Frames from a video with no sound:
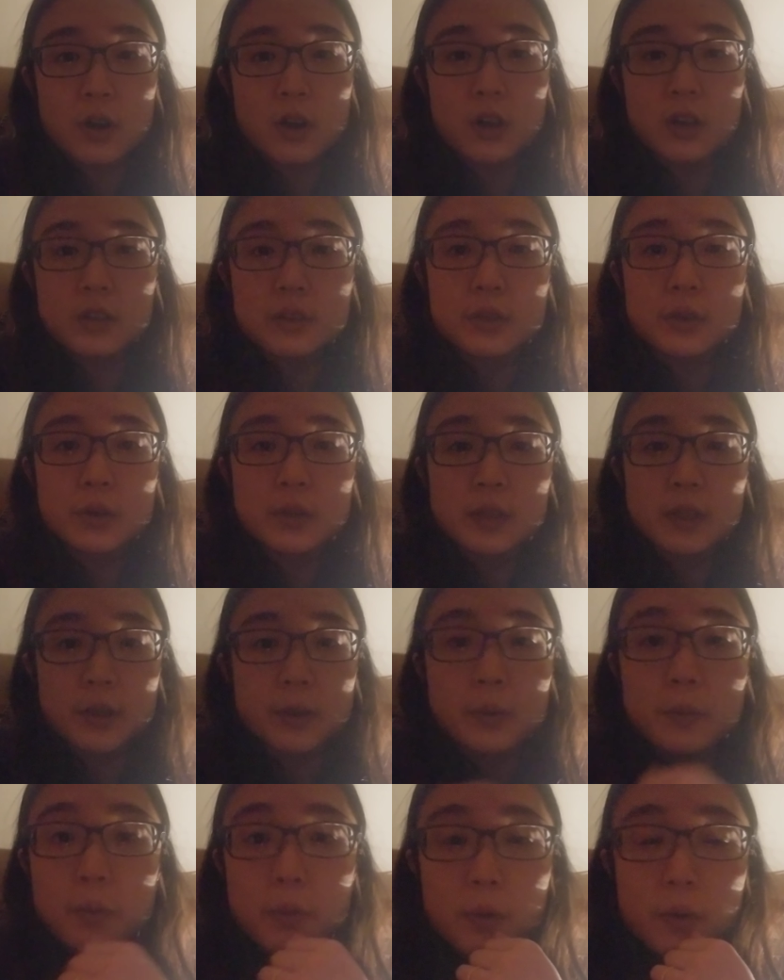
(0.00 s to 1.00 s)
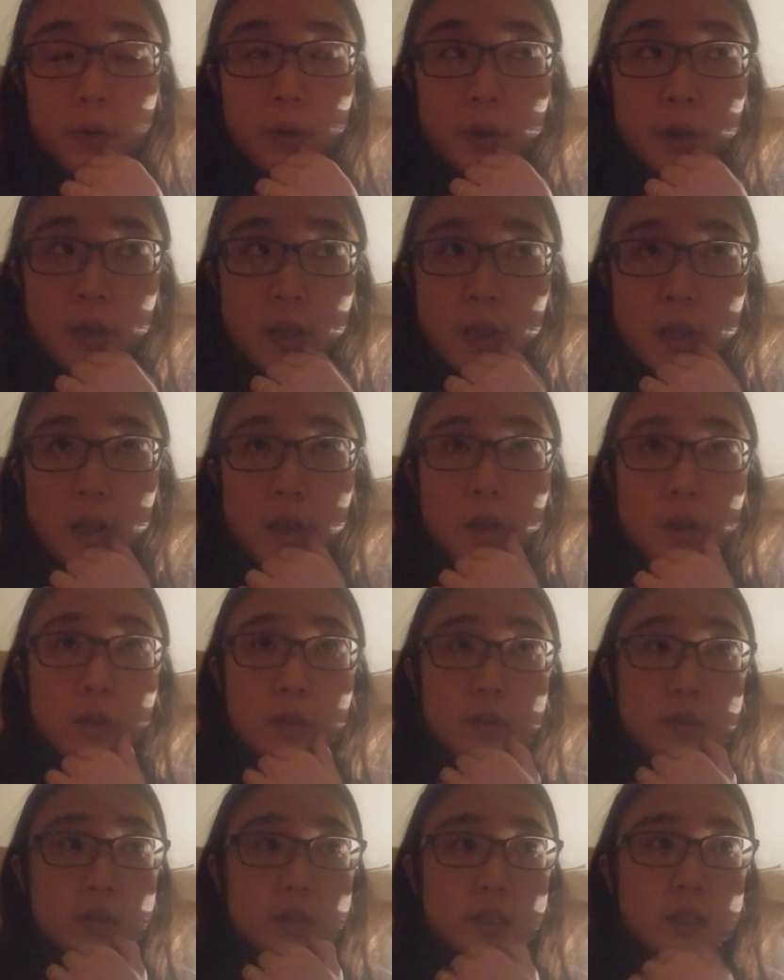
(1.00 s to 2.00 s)
hot nuclear war,
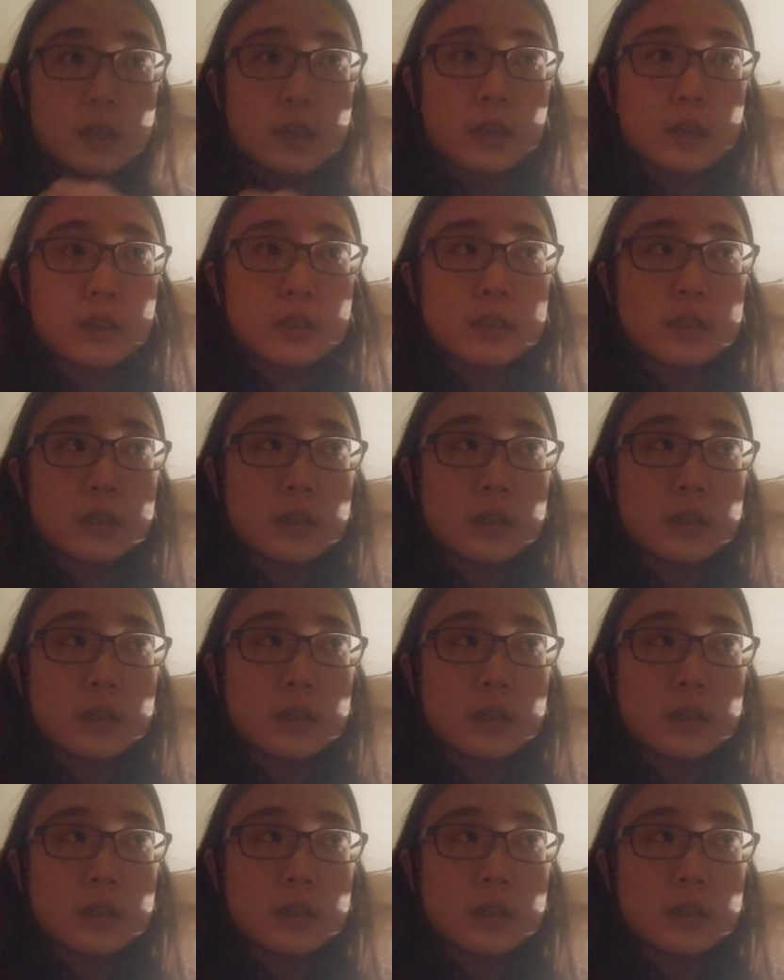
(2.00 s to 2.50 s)
all those things.